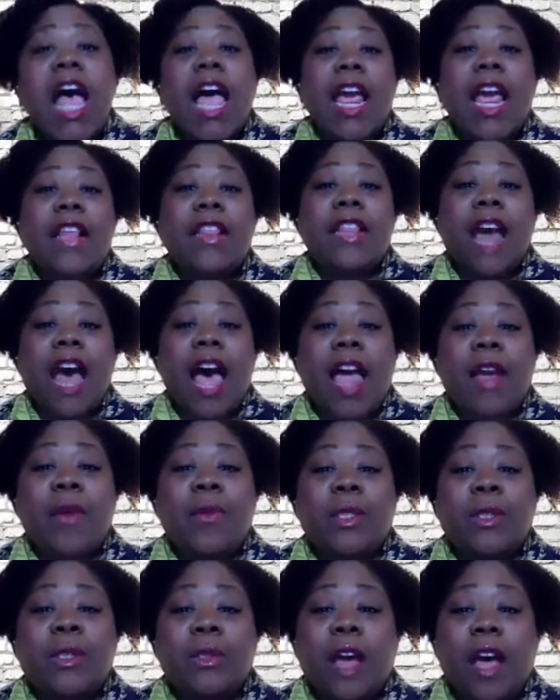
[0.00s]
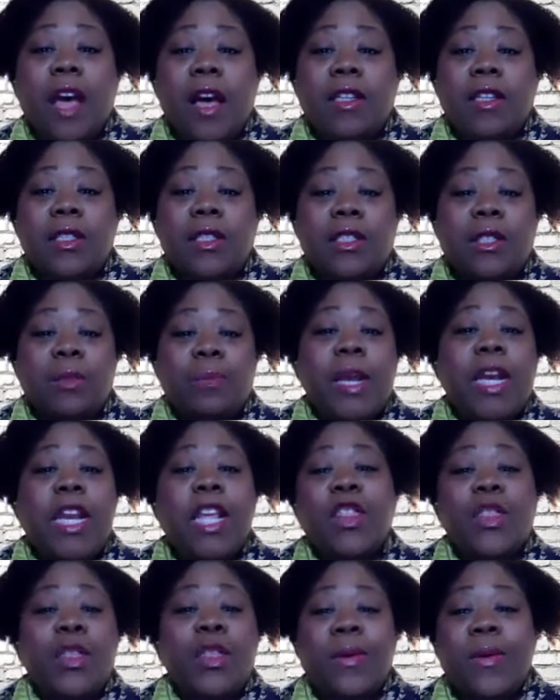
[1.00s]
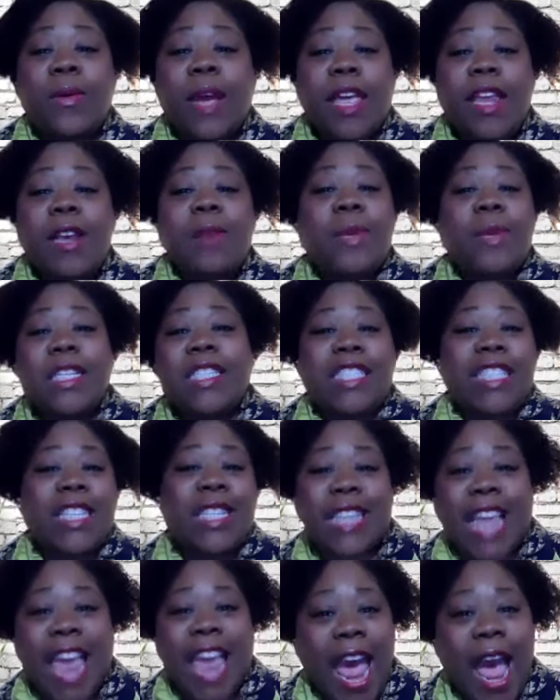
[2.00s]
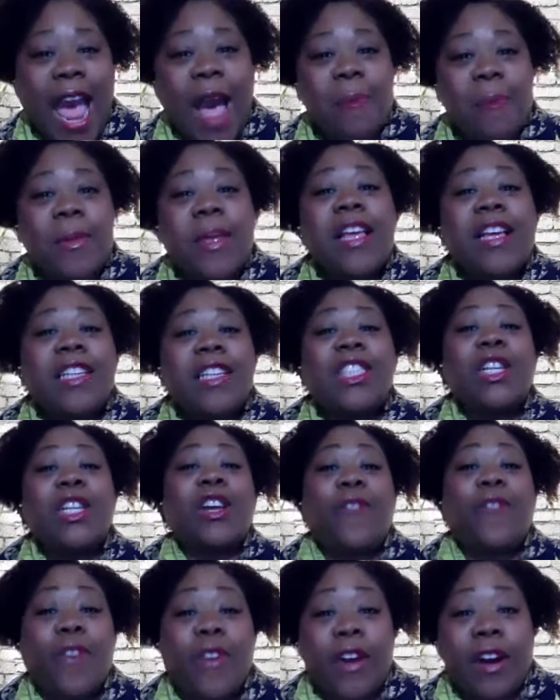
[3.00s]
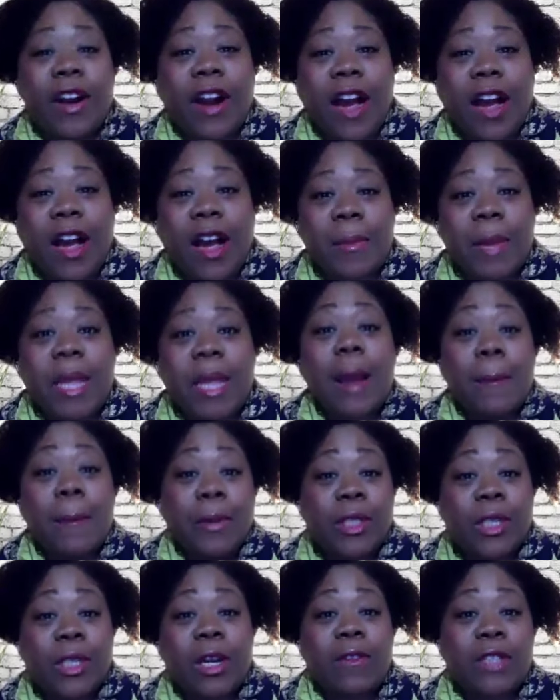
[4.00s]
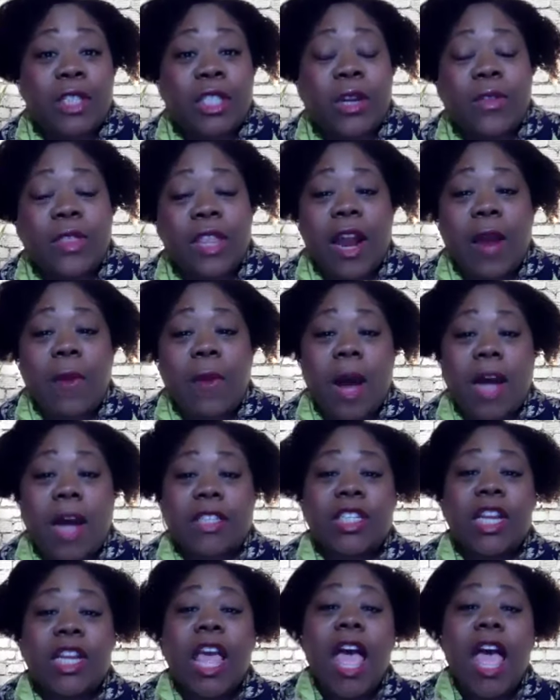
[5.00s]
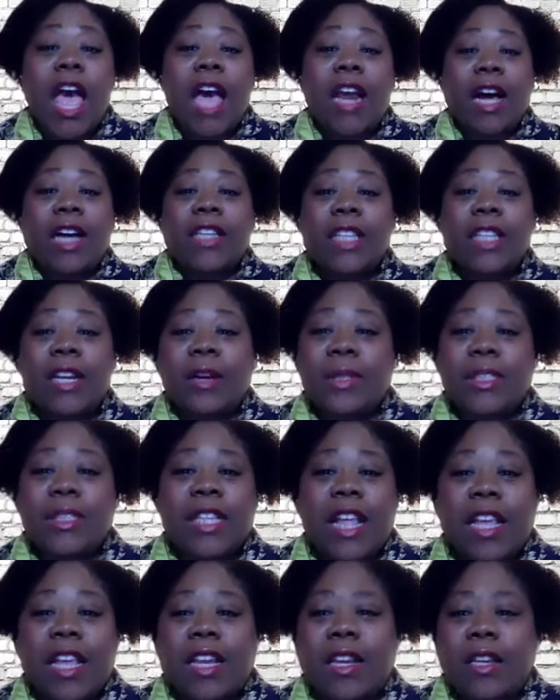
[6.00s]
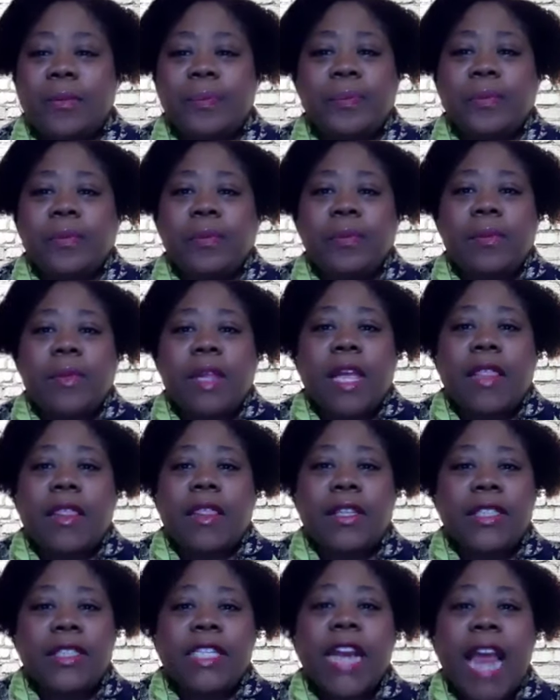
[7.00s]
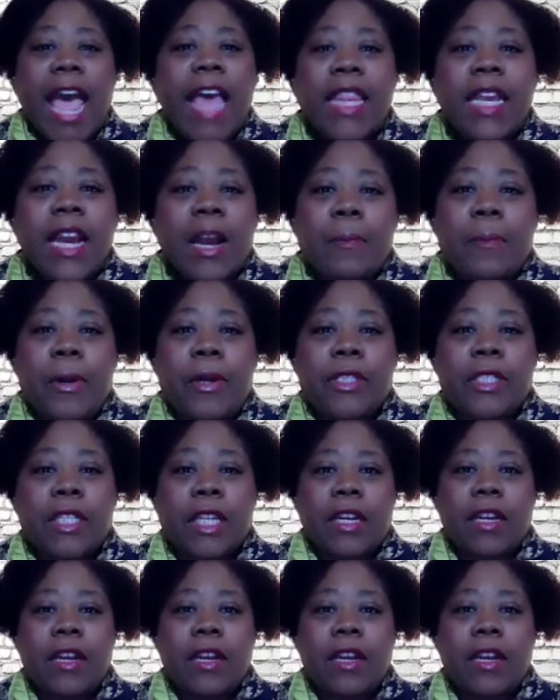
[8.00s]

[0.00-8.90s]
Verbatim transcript: And I was spinning through NBC's app to look for an episode of a show that I watched, and all of a sudden I was like, there's an ethnic person